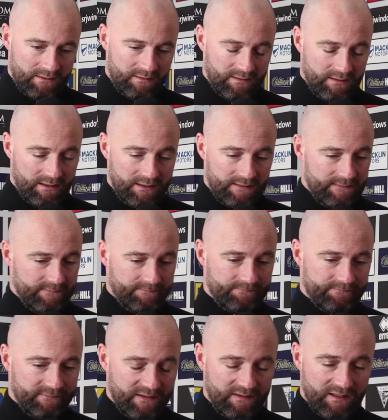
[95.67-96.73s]
to
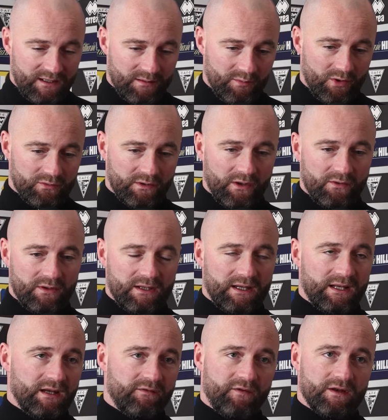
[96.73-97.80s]
take the ball down and
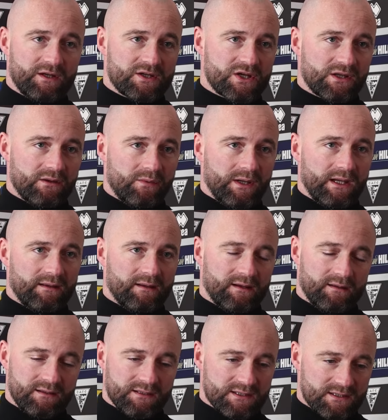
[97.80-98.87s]
then to finish it the way he
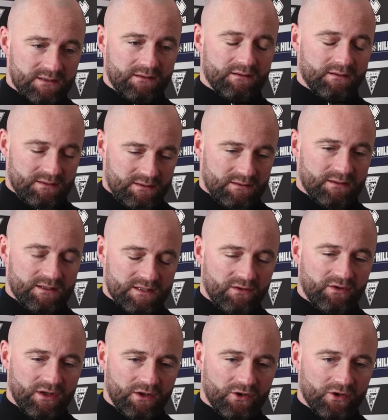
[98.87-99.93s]
did, it's a
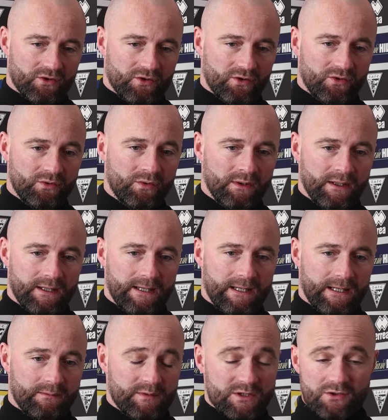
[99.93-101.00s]
really good goal.
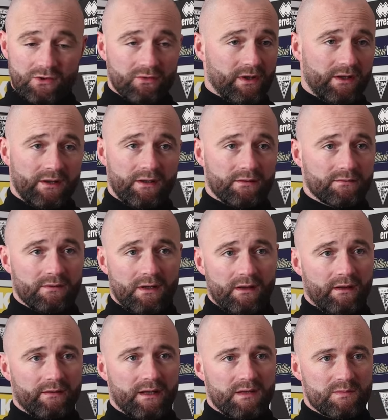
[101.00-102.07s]
His goal the
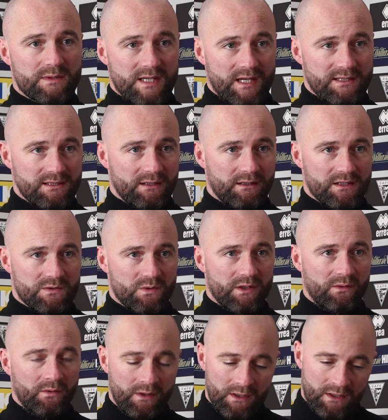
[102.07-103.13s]
other night was excellent as
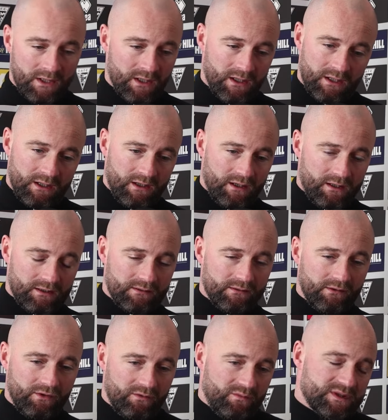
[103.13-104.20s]
well.
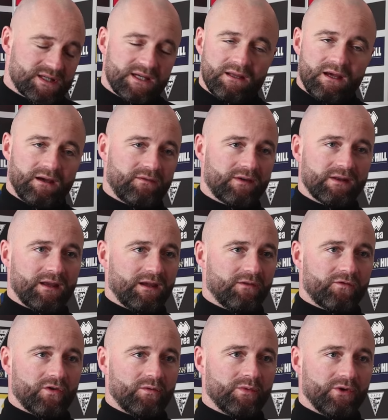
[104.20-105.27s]
And like, we see that every day
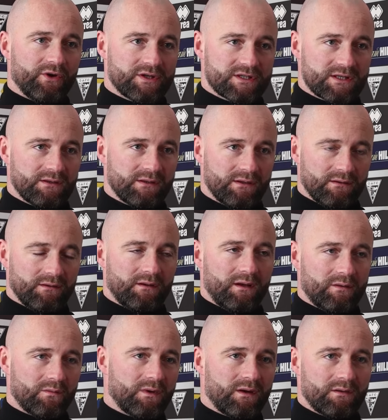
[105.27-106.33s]
from Lewis,
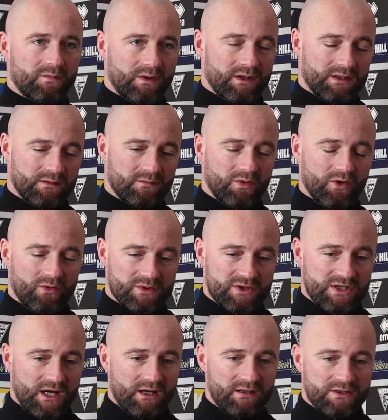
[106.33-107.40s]
and we always
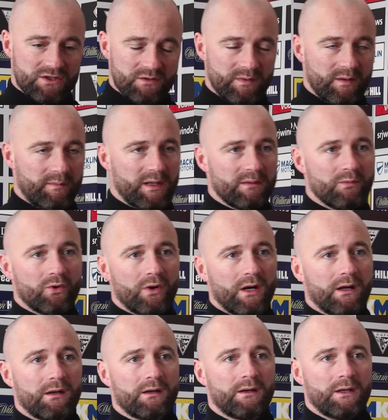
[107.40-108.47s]
challenge him to be more